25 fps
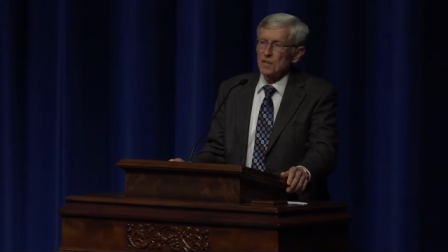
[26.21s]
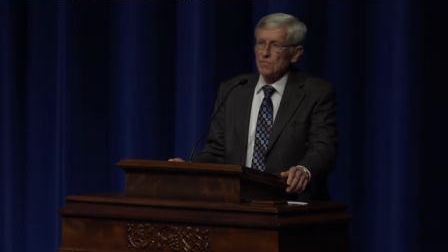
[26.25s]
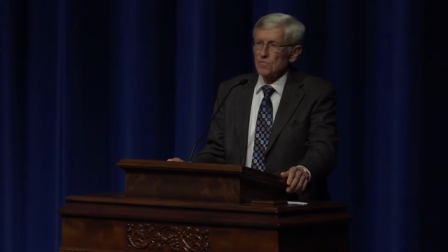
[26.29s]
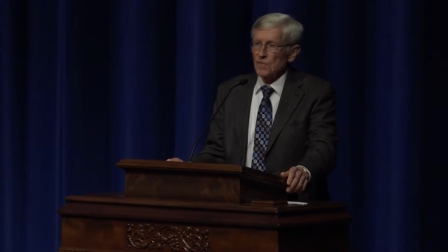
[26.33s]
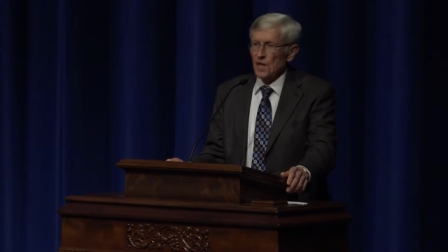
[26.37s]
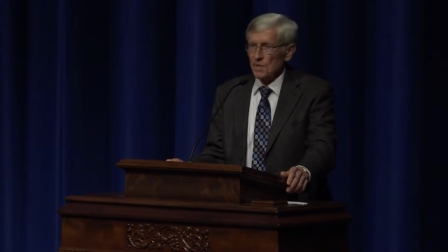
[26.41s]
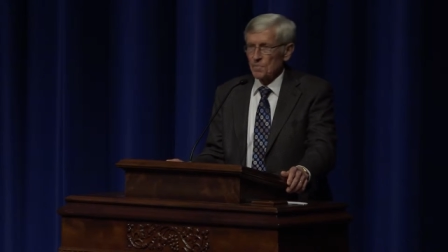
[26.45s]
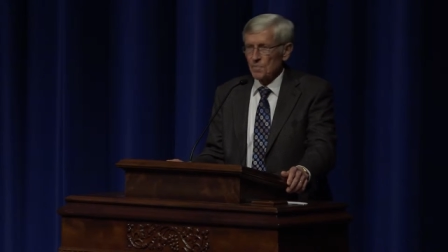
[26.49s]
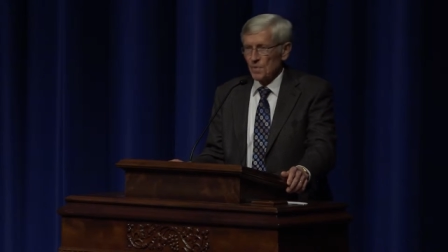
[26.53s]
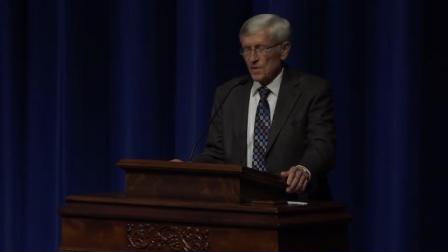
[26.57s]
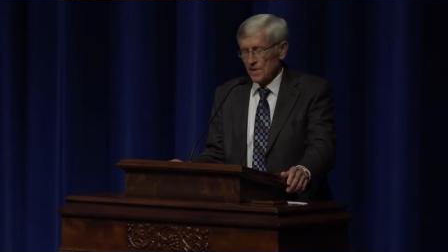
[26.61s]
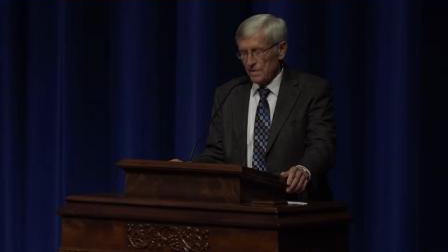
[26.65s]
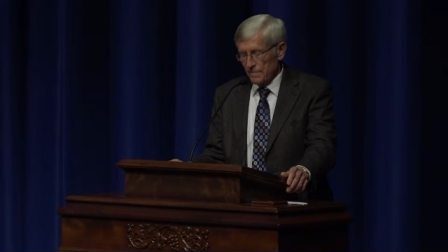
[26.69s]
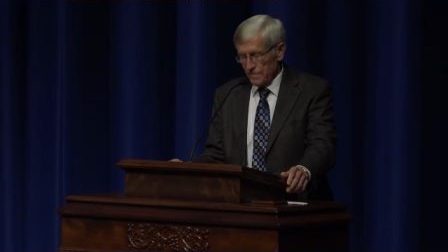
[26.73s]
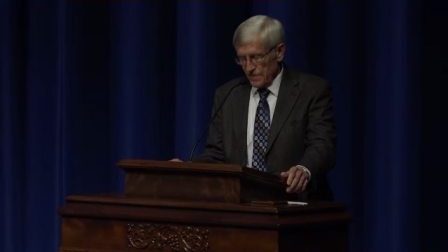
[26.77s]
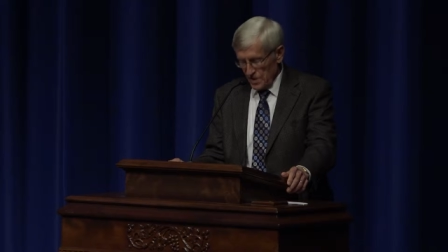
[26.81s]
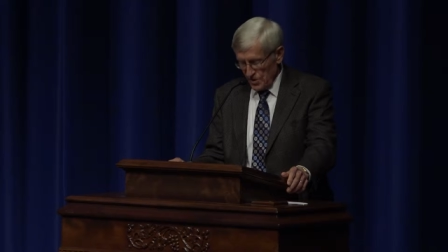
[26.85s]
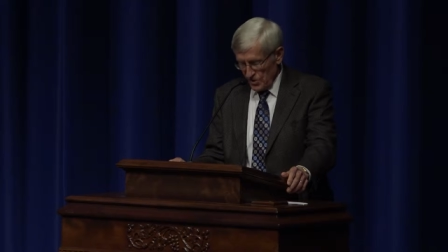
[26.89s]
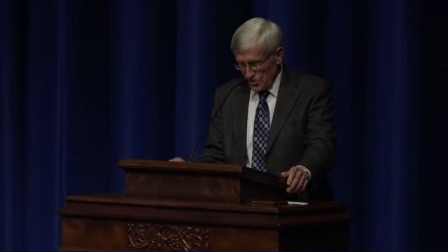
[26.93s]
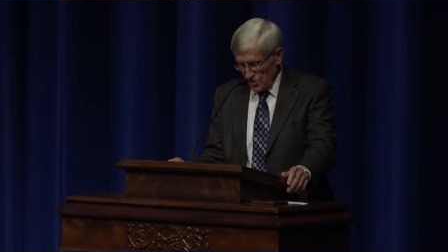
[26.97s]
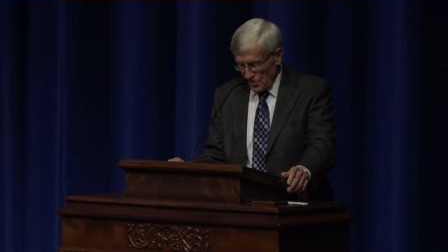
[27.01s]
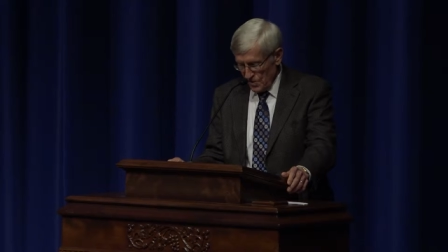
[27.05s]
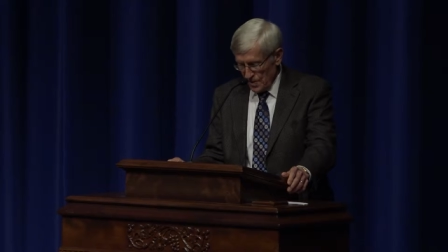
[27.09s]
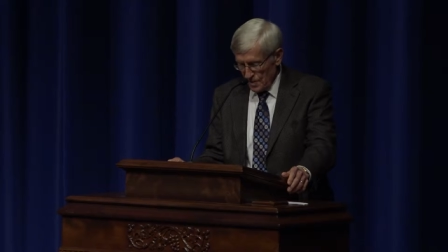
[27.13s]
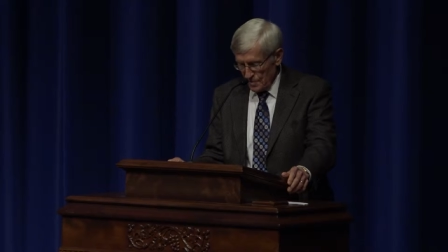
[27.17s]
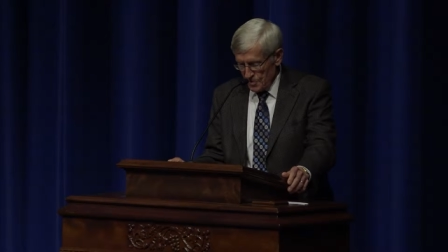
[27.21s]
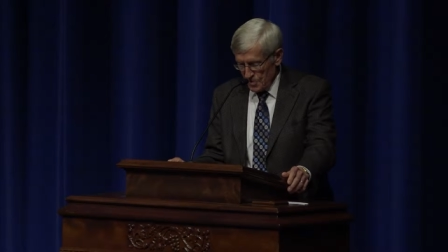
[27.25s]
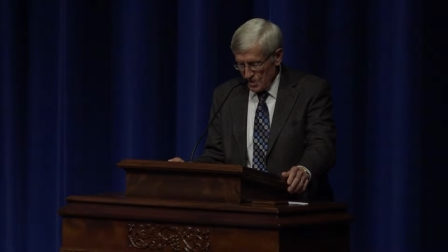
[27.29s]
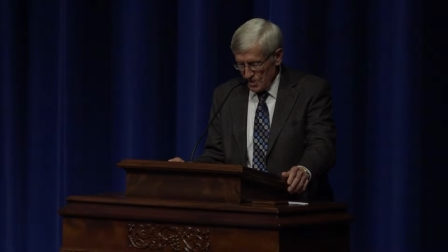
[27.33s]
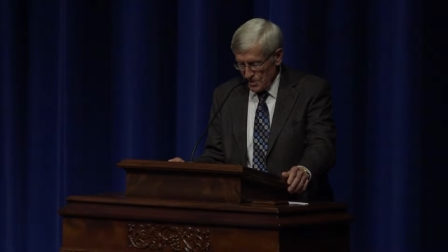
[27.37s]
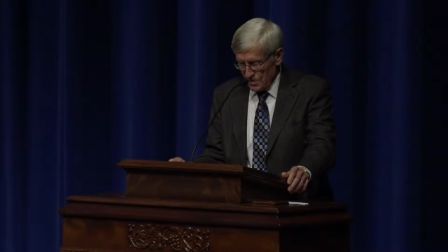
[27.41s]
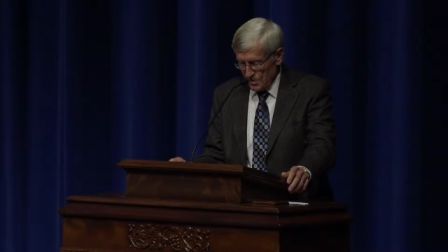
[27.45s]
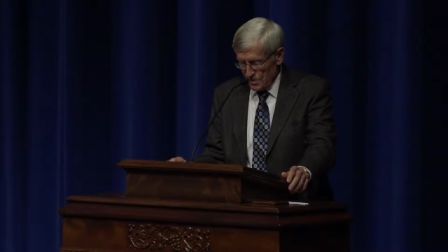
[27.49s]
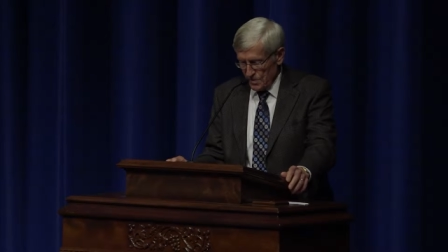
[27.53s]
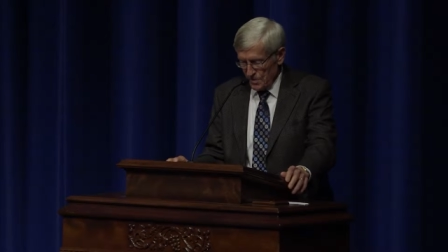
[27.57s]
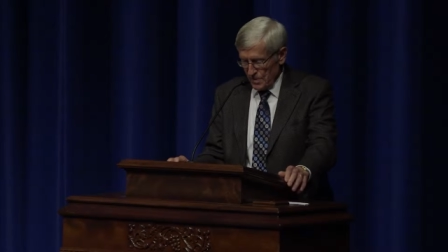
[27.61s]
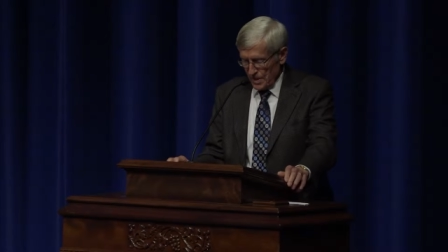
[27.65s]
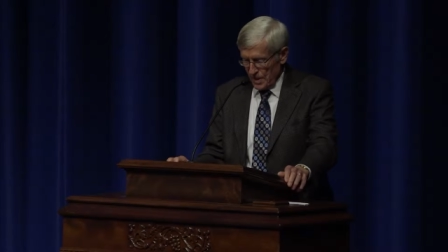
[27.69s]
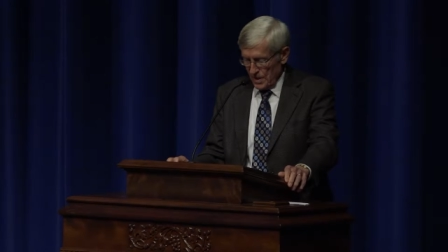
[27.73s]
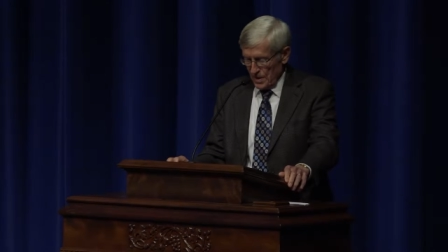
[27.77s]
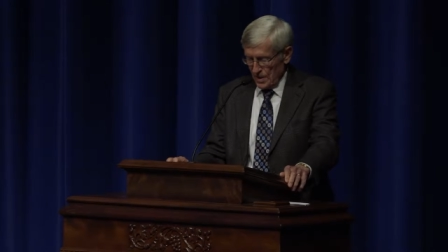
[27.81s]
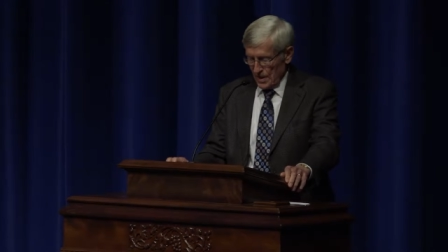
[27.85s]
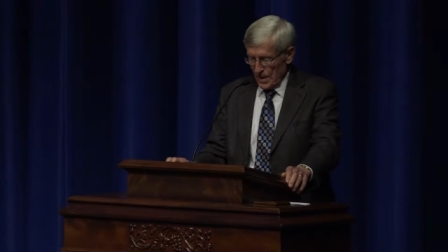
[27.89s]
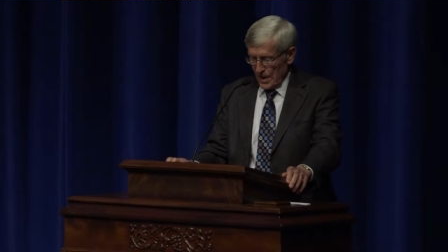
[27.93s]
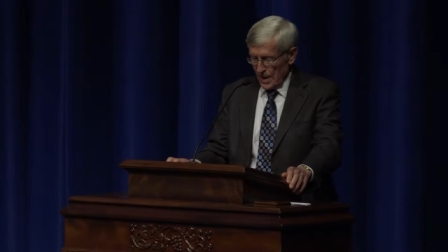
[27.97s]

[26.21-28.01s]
on my previous trips to uh,